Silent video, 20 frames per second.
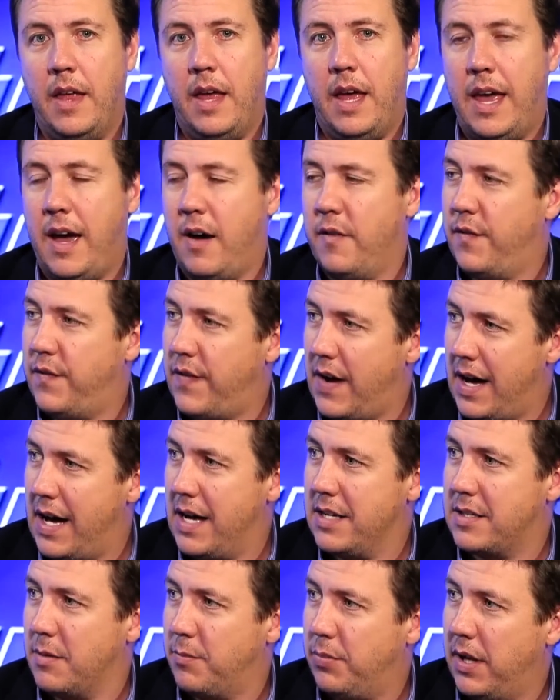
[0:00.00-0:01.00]
How
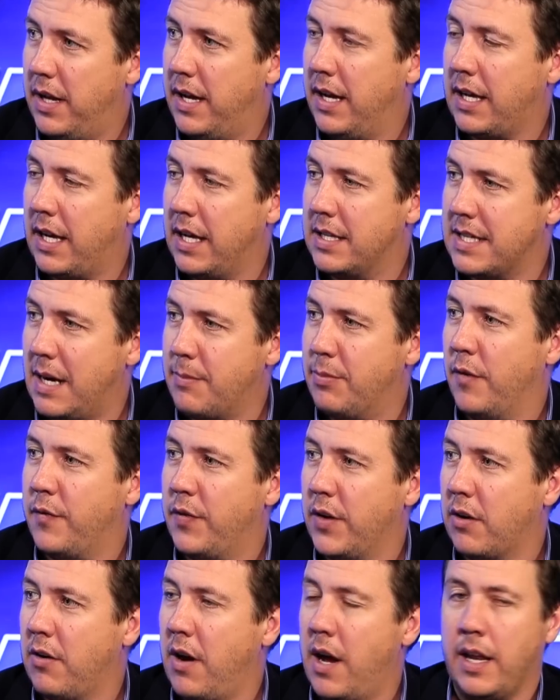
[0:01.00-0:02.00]
fast a player gets up off
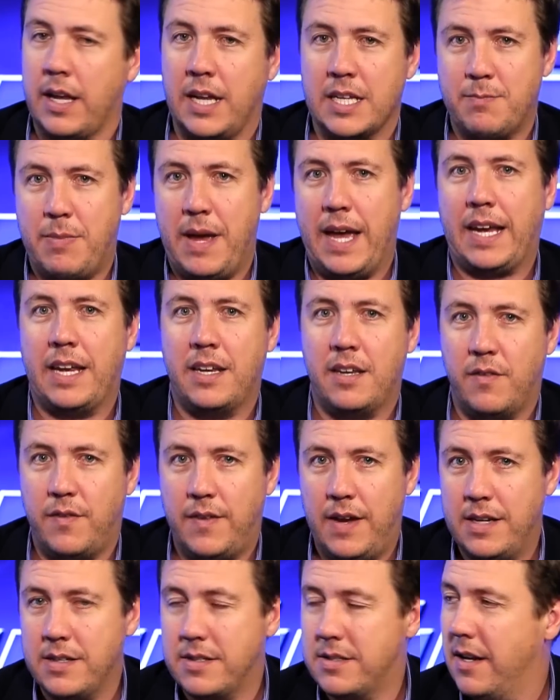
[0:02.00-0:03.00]
the ground and gets back in
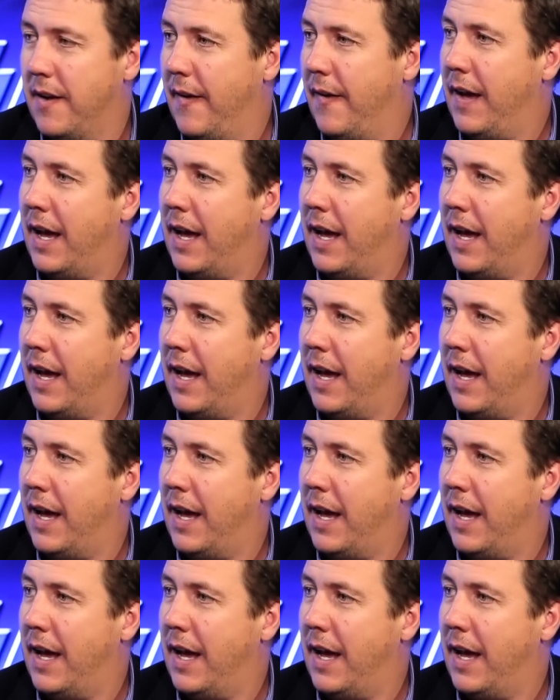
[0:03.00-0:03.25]
defence,